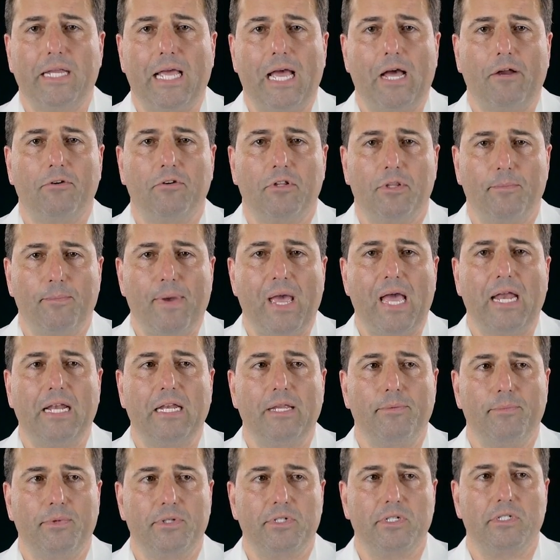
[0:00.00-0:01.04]
down to the
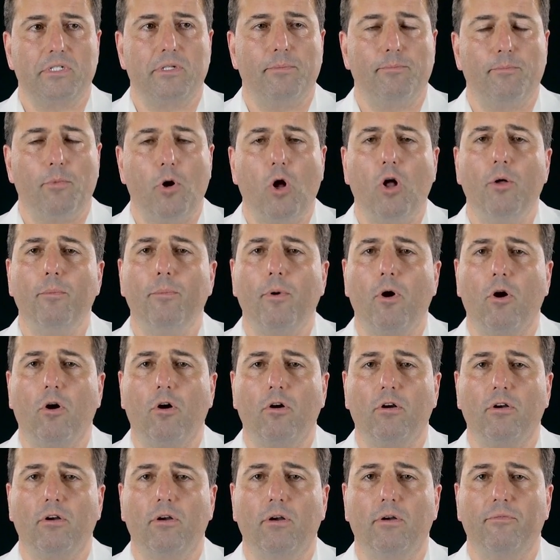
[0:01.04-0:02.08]
penny, but just a
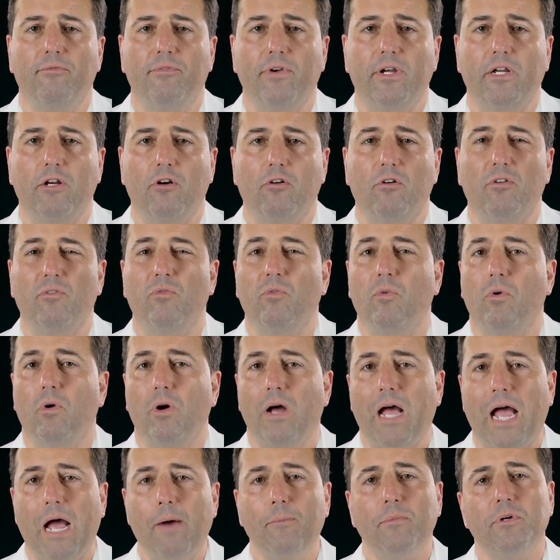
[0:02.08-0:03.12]
ballpark figure of
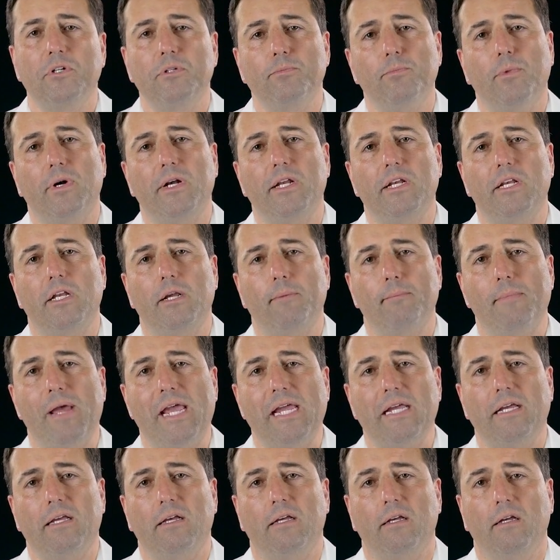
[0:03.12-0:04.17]
how much money do you
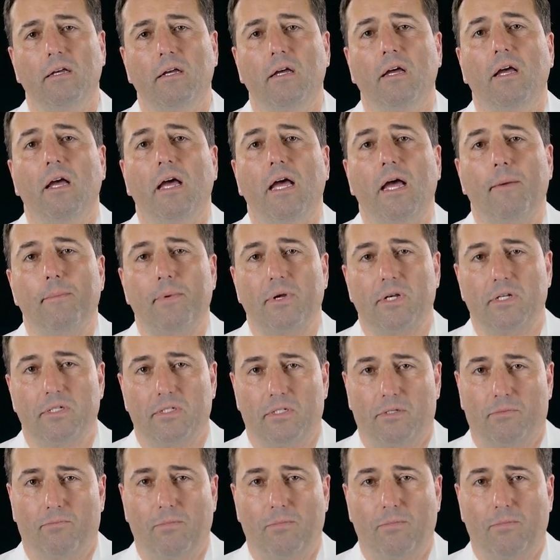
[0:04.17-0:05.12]
make? Because